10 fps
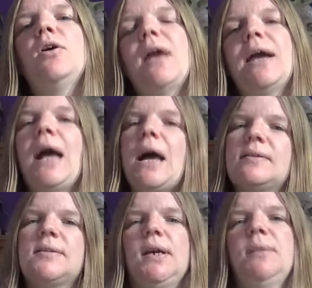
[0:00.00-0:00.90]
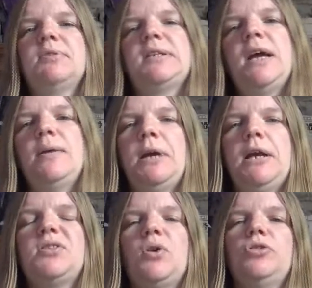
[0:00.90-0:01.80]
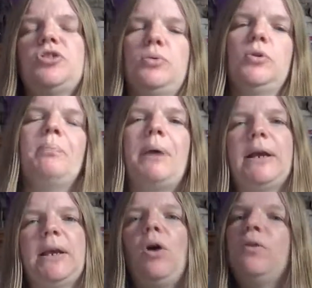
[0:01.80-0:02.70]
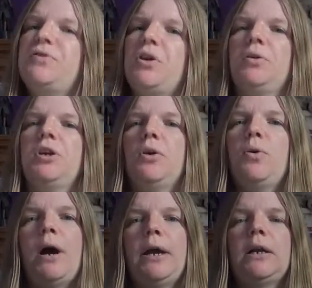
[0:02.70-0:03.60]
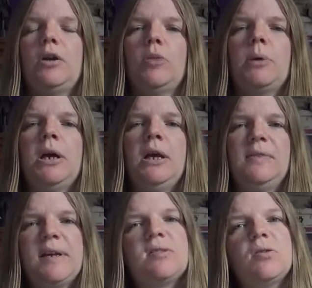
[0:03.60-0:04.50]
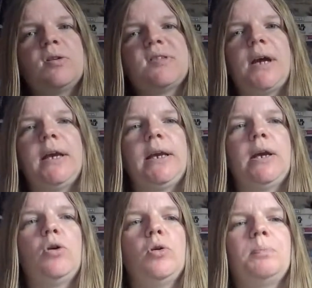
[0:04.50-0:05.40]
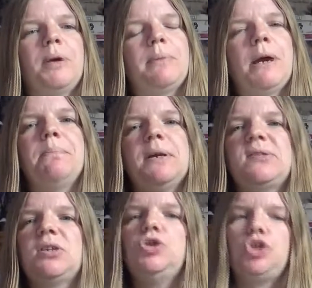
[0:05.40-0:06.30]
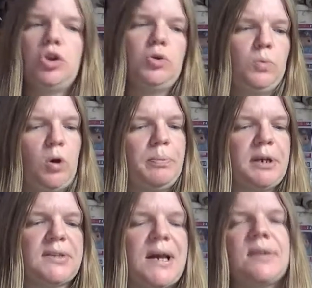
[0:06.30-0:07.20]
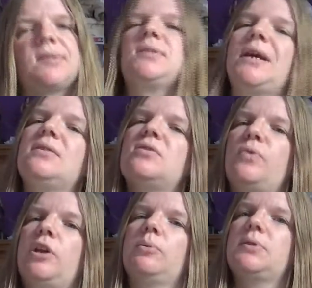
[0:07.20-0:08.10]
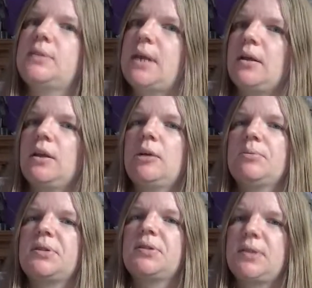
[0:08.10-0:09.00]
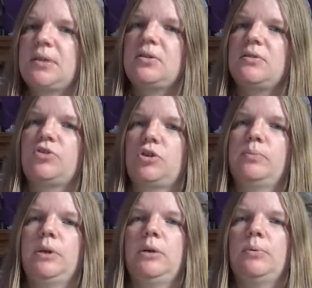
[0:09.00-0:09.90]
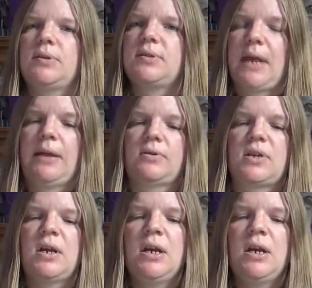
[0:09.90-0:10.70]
there, Caz here, today I'm here to do an unbagging of Tokyo Kawaii Club. This looks like it could be my missing June one because it has the dates of when it was sent and it was the 6th of June when it was sent